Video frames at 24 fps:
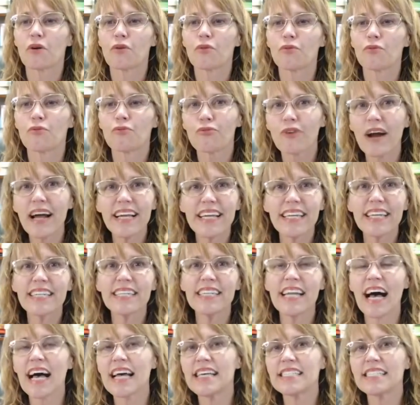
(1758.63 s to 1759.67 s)

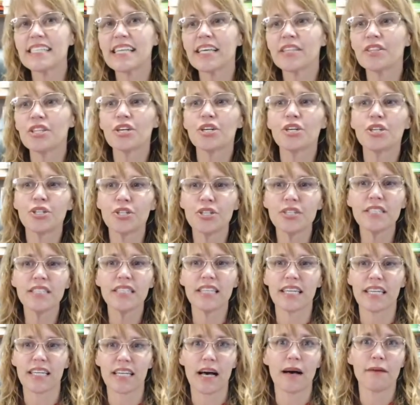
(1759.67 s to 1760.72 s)
Recognizing the good
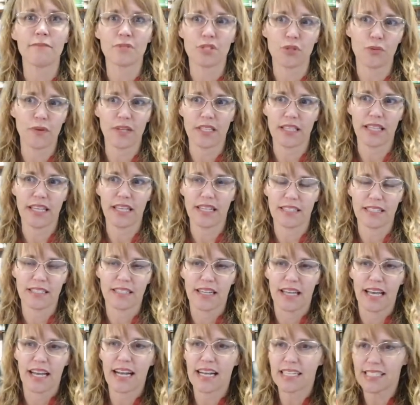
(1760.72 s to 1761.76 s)
that comes with it.
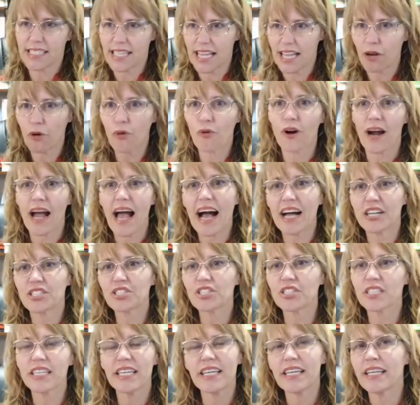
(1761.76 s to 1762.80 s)
And I said, or
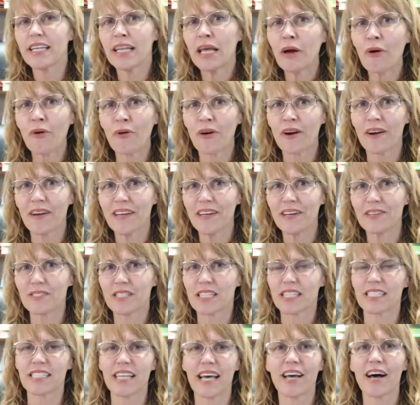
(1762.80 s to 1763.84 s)
actually eating Oreos,
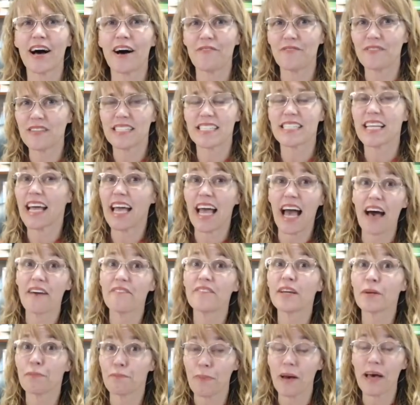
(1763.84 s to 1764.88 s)
because I often say
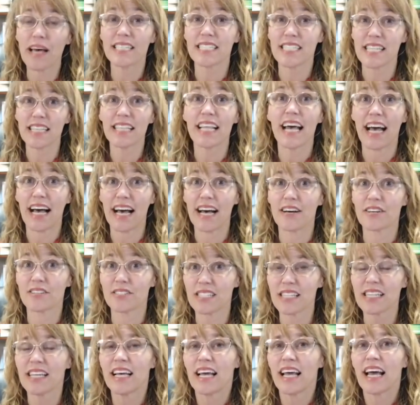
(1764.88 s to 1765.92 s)
having pets in the
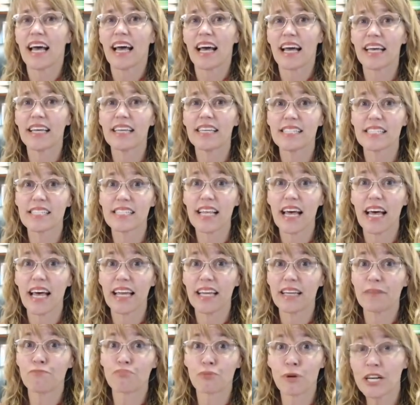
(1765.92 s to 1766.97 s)
house is
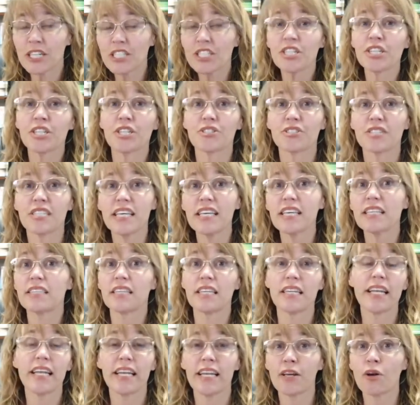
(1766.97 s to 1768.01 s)
like brushing your teeth
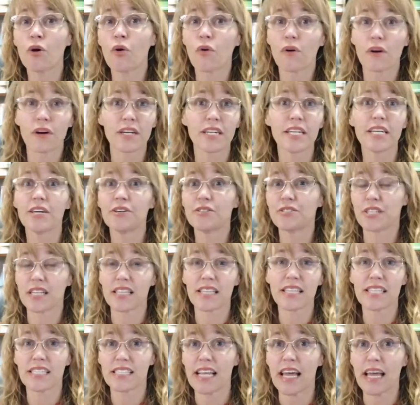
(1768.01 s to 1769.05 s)
and eating Oreos at
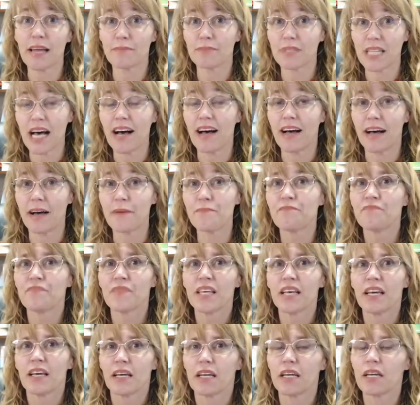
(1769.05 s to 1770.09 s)
the same time.
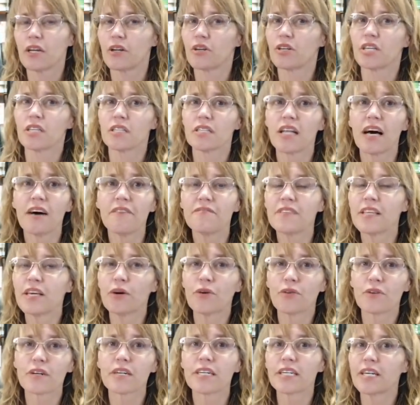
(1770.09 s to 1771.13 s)
You know, you love the
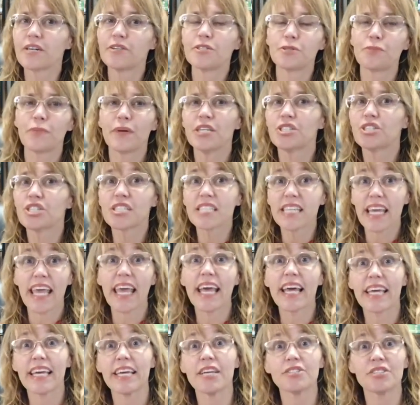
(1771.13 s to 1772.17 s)
Oreos, but you just
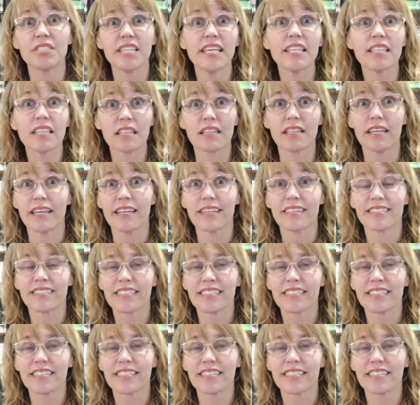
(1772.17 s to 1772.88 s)
can't get your teeth clean.